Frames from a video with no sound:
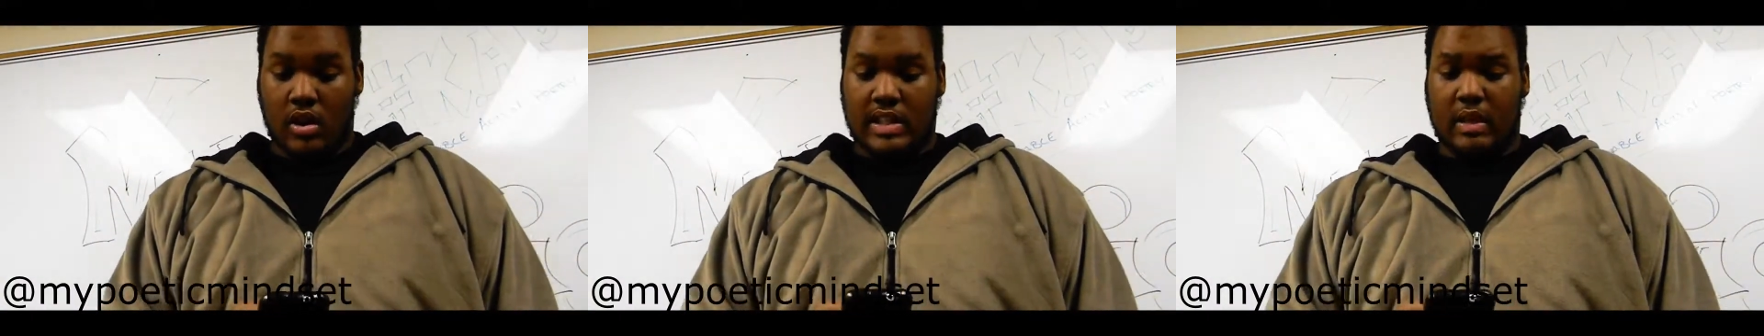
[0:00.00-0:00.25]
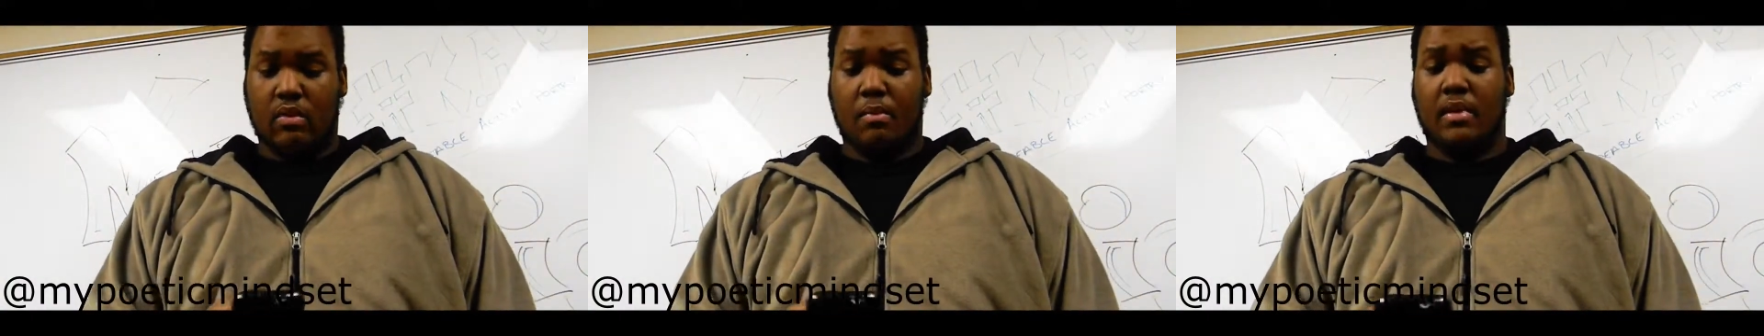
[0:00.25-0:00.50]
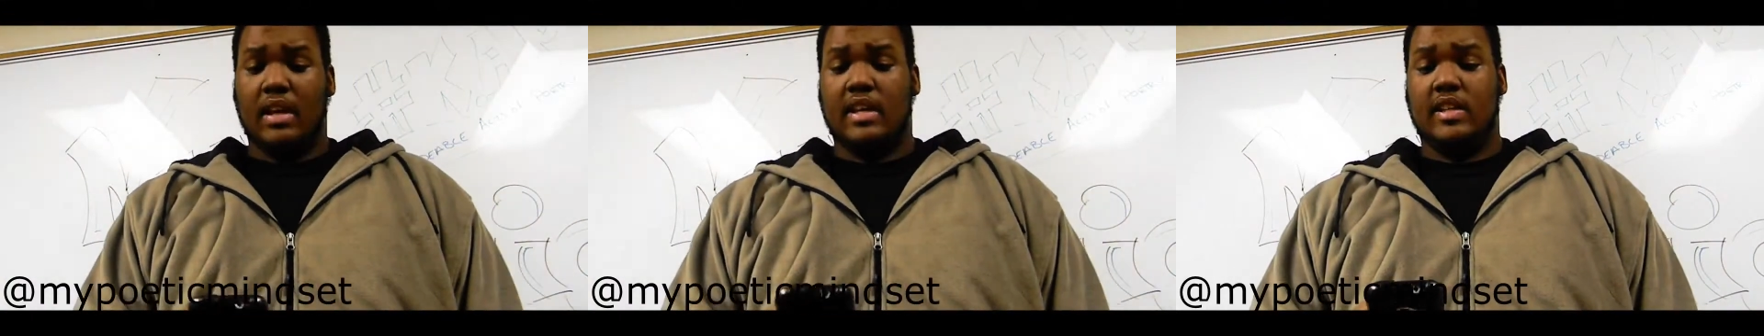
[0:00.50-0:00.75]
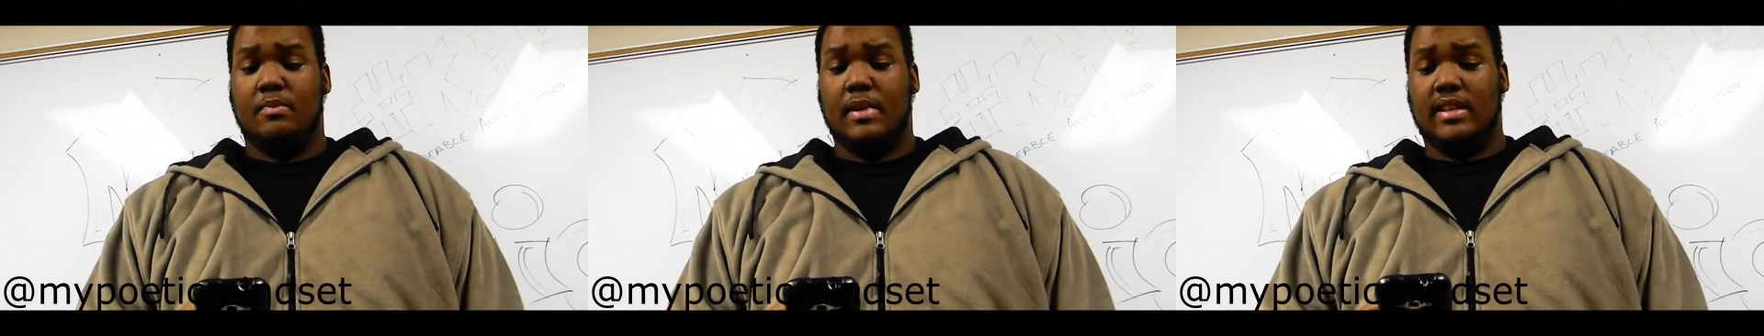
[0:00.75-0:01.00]
Someone
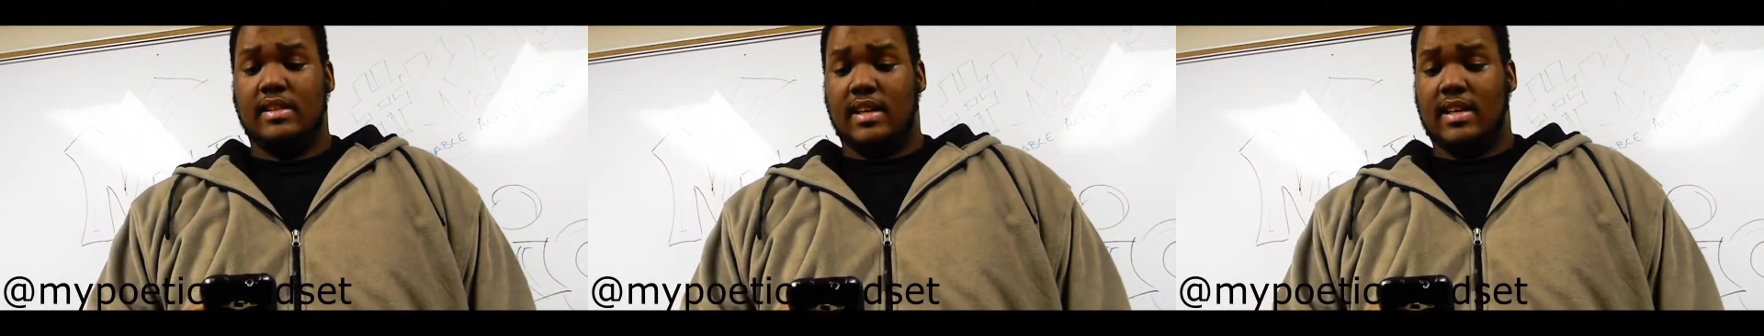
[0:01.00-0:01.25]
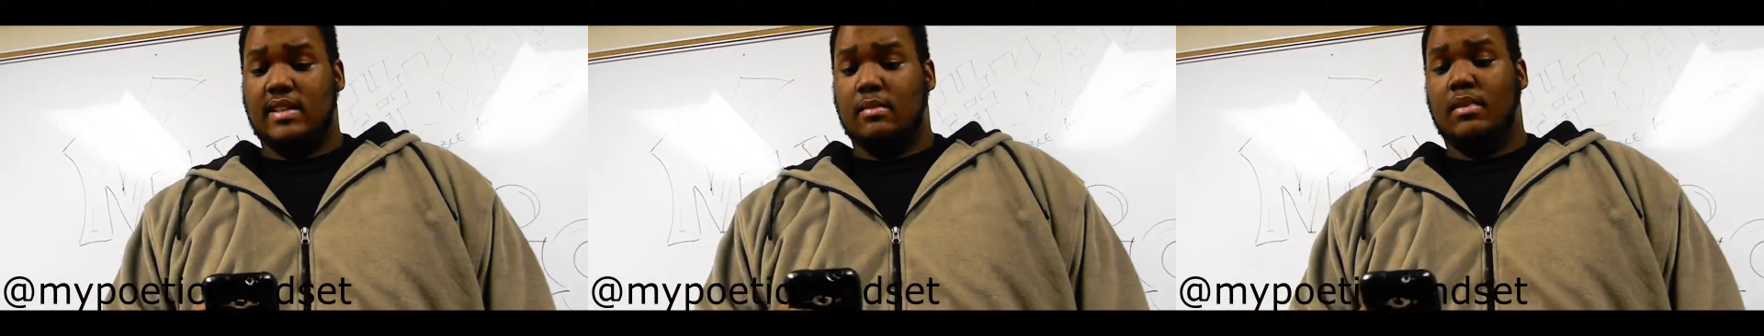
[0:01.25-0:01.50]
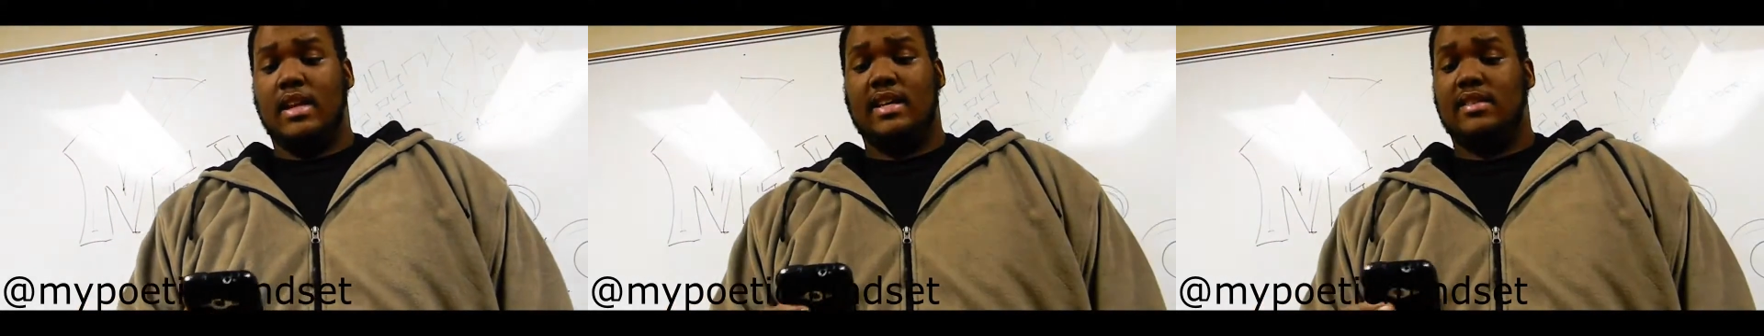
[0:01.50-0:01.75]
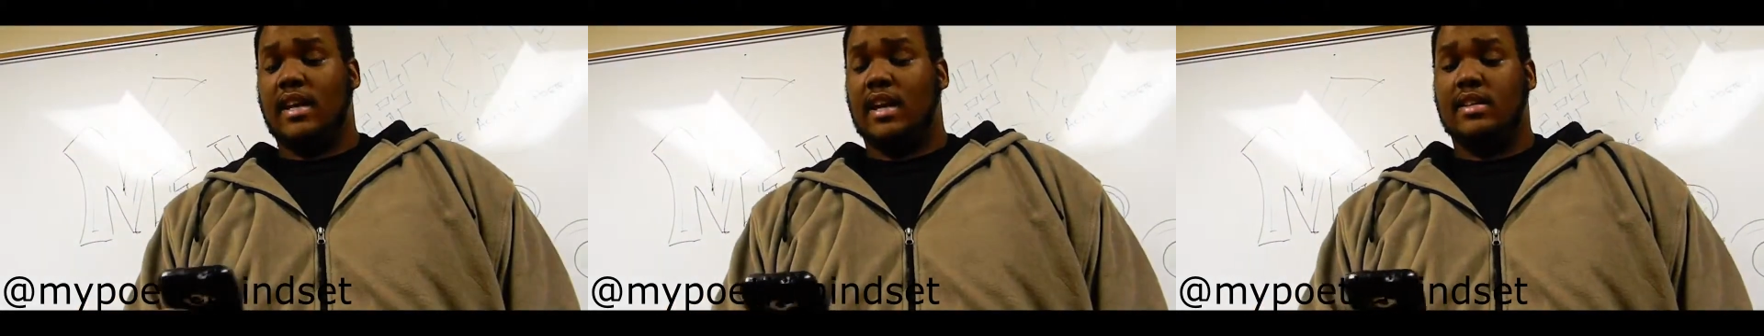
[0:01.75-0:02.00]
please speak to us and
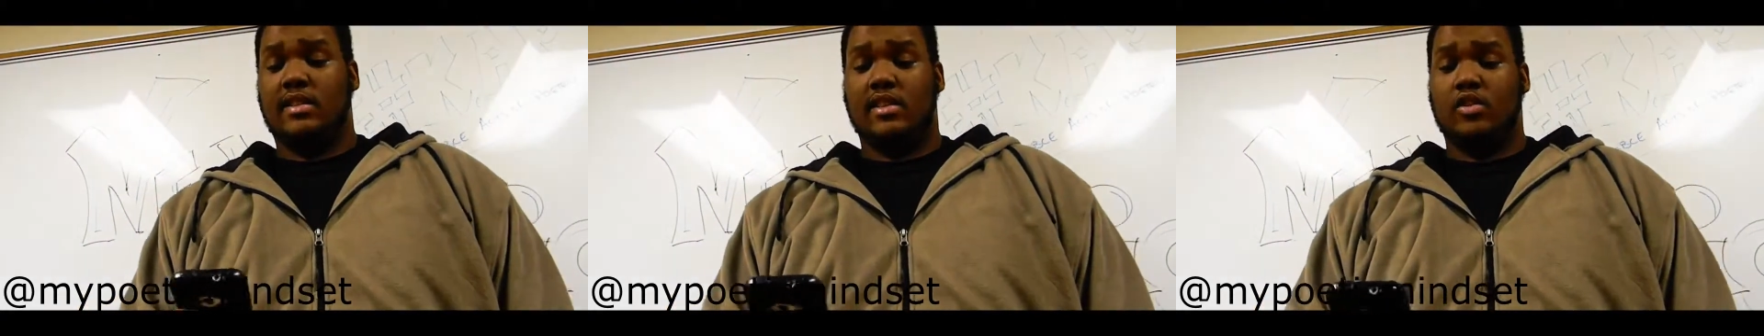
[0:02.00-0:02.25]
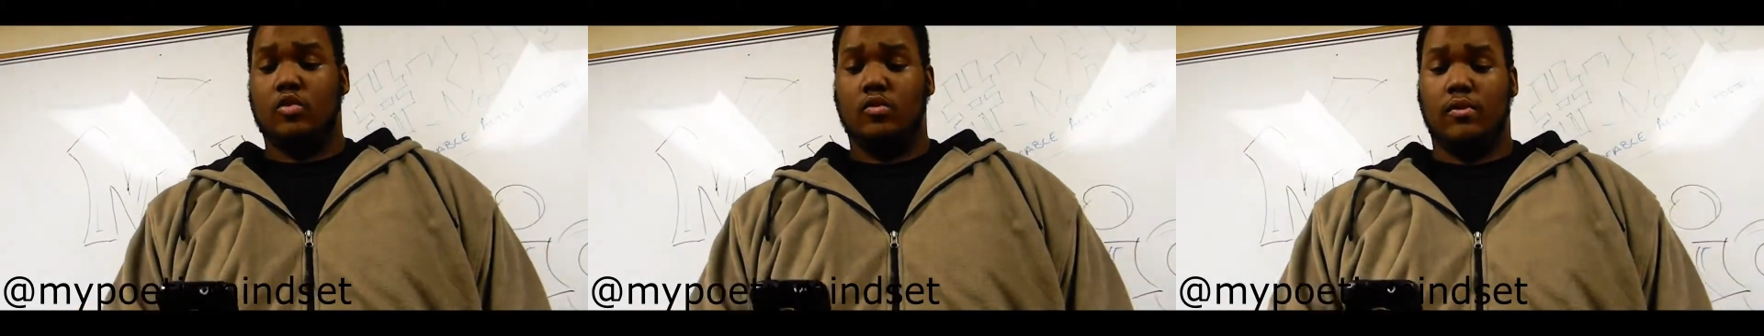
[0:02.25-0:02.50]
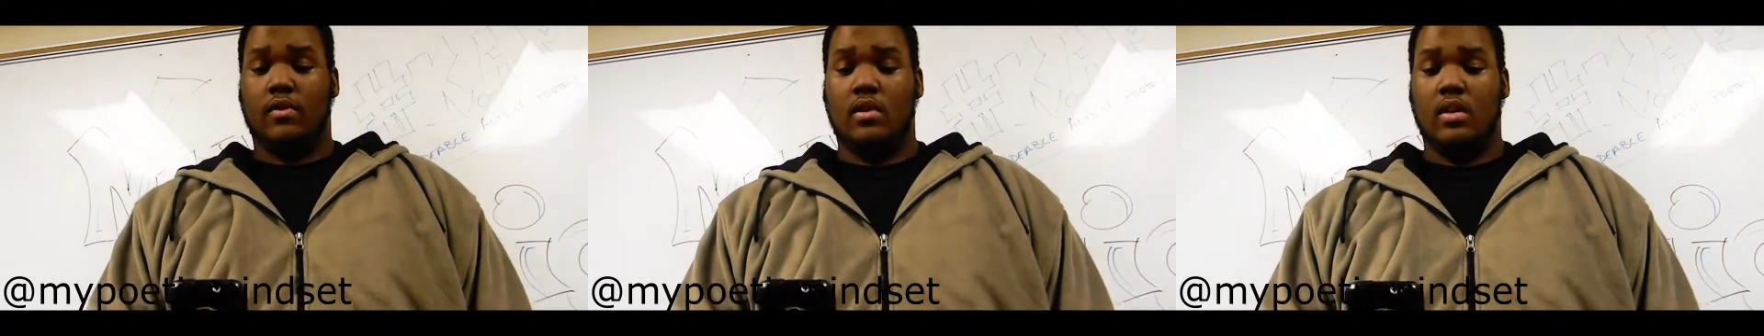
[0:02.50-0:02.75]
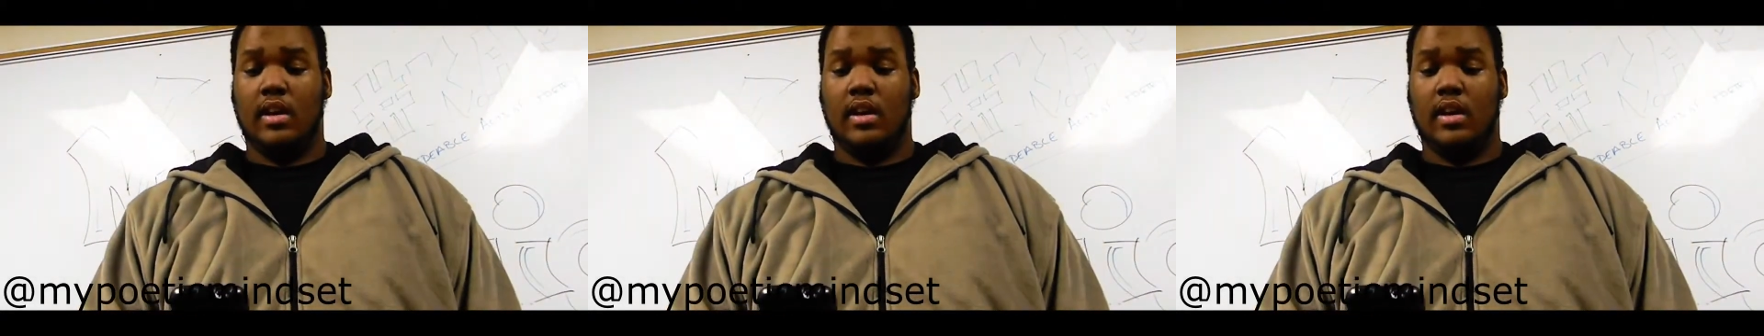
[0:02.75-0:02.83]
please tell us the truth.